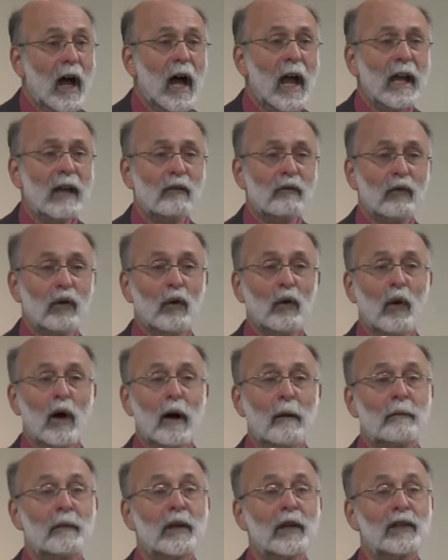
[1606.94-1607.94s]
I grew
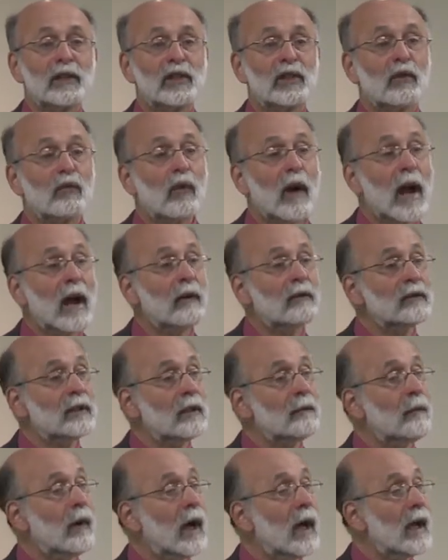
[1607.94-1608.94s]
up
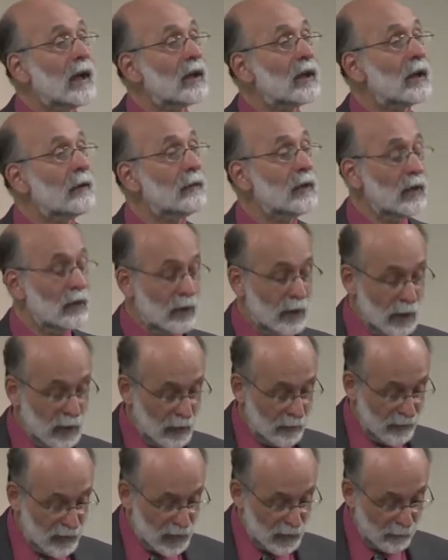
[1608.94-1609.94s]
surrounded by a
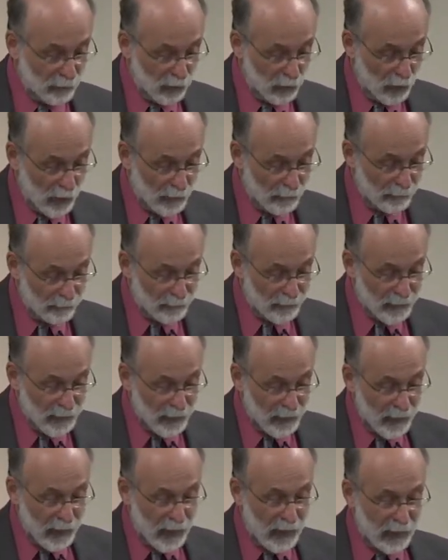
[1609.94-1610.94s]
community of support.
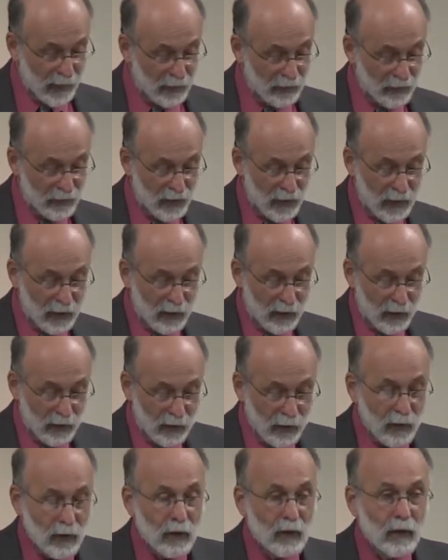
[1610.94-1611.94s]
And I think
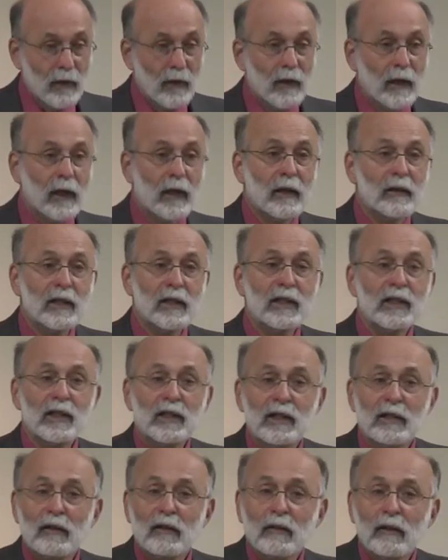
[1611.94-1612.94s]
and this
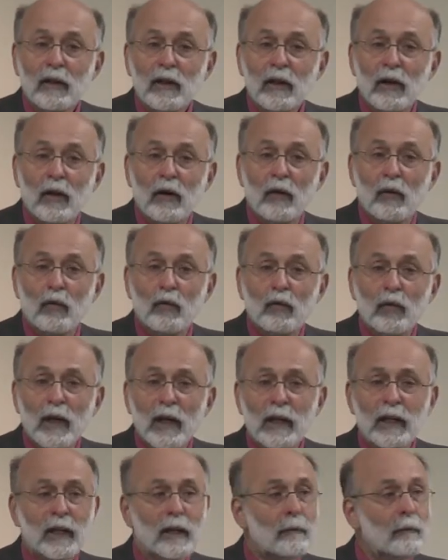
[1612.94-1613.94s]
is you know
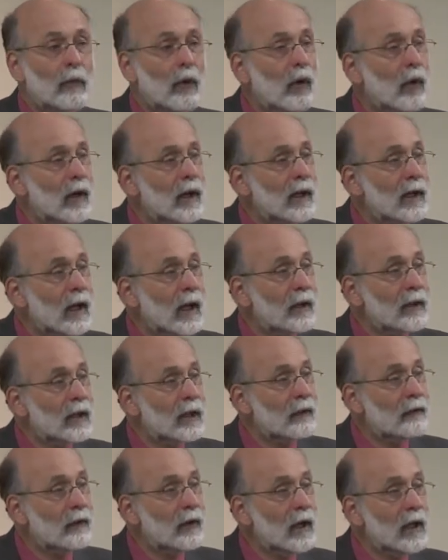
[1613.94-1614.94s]
really important I
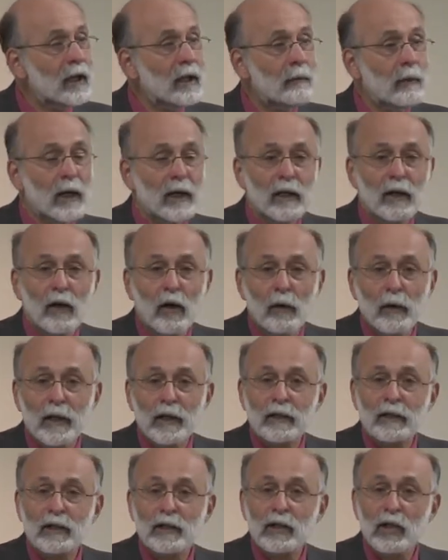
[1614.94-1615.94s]
think for anybody going
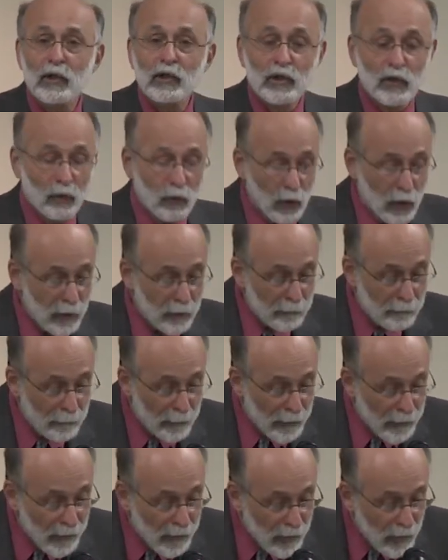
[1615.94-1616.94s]
into social work,
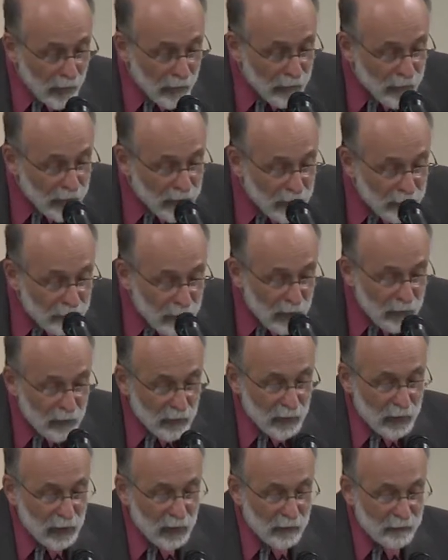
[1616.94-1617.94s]
the
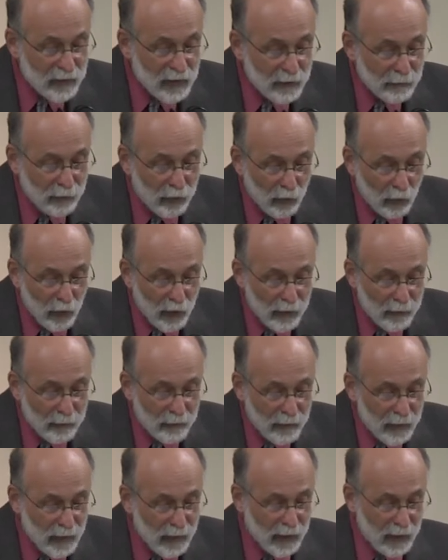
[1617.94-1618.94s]
community of
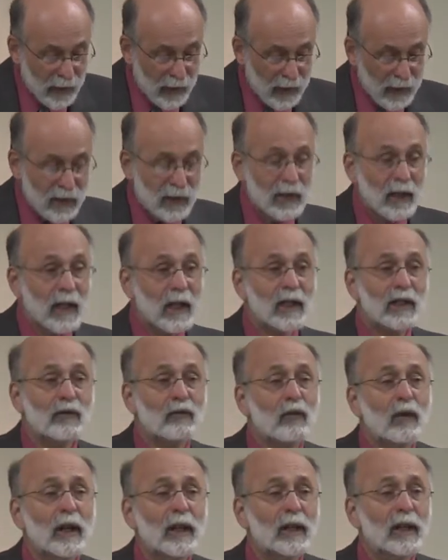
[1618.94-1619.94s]
support is is
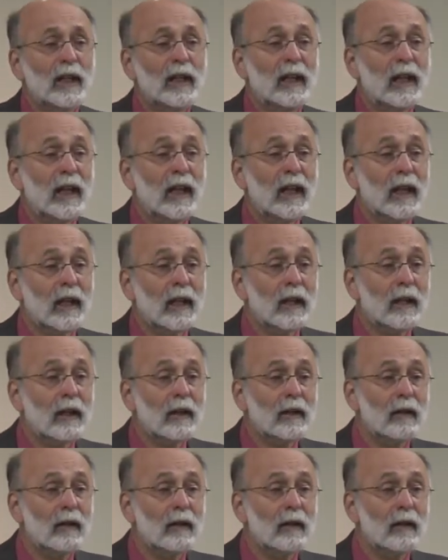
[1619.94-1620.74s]
really key.